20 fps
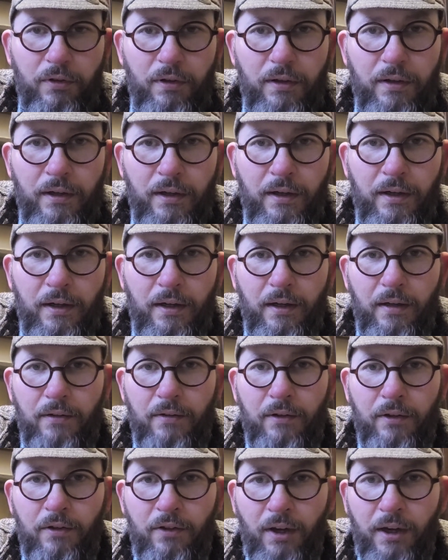
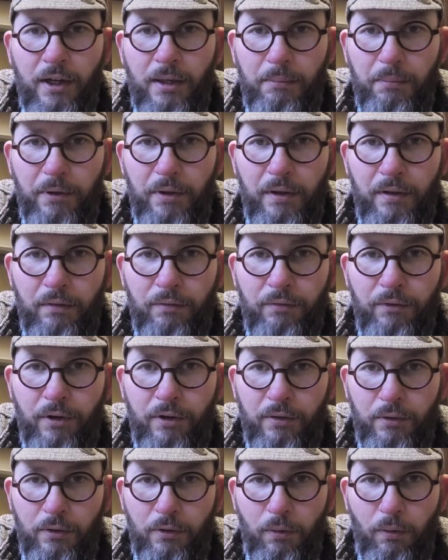the tape is very
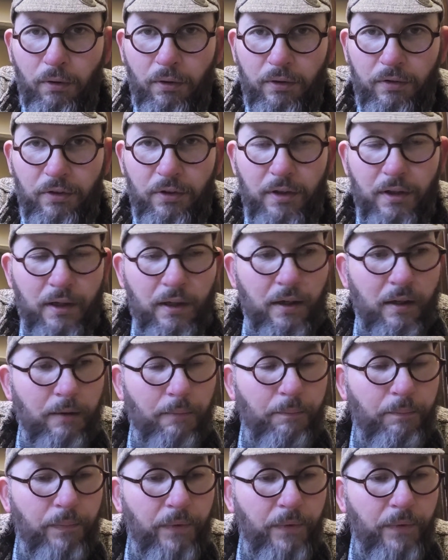good quality.